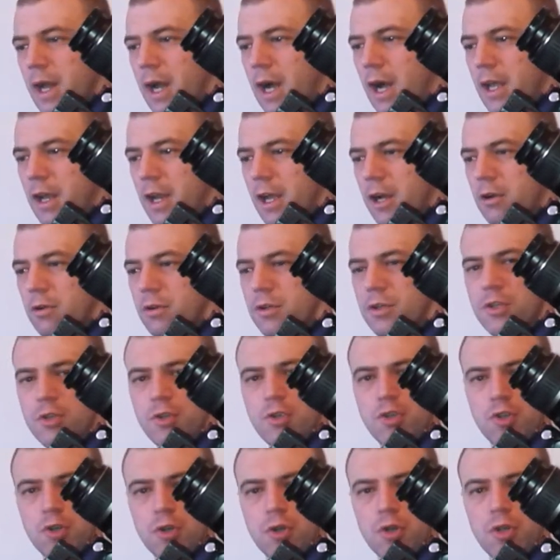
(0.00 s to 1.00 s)
and I'm going to
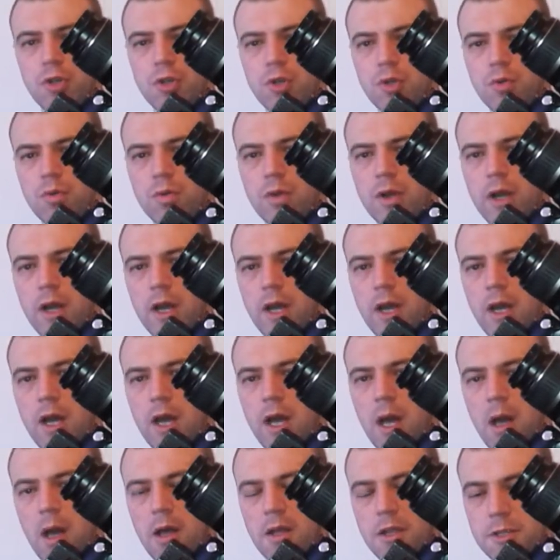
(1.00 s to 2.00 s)
show you
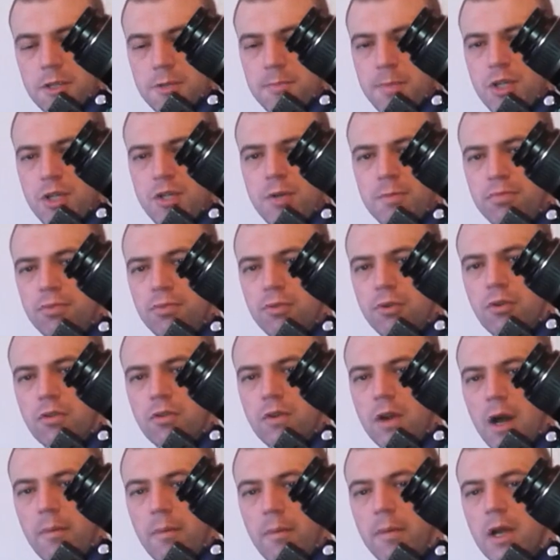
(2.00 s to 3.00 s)
a, a special
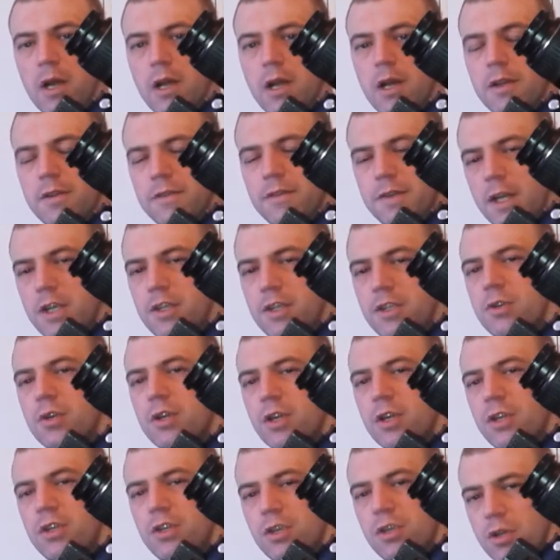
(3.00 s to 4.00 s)
program that you
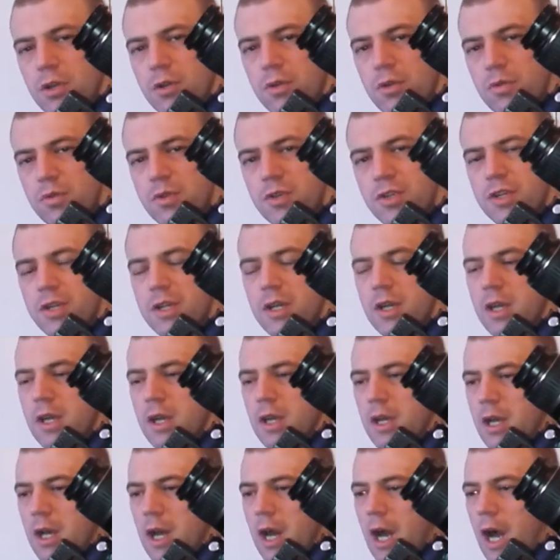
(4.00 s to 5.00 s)
can use
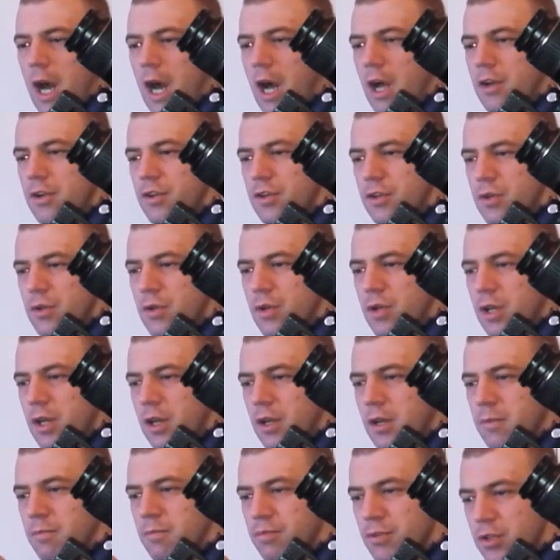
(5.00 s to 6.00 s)
and you
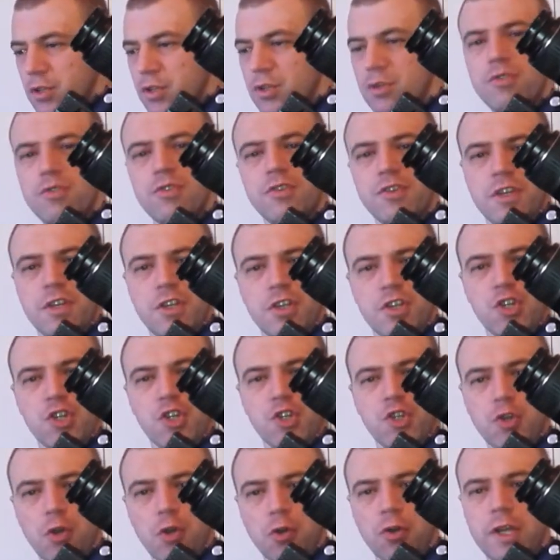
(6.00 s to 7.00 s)
can produce these
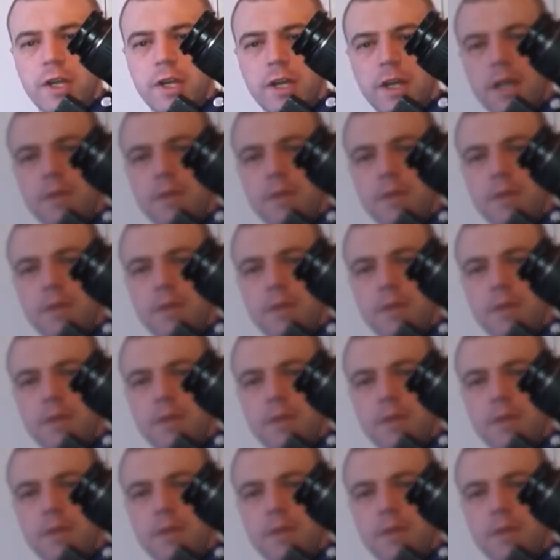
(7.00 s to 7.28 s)
stunning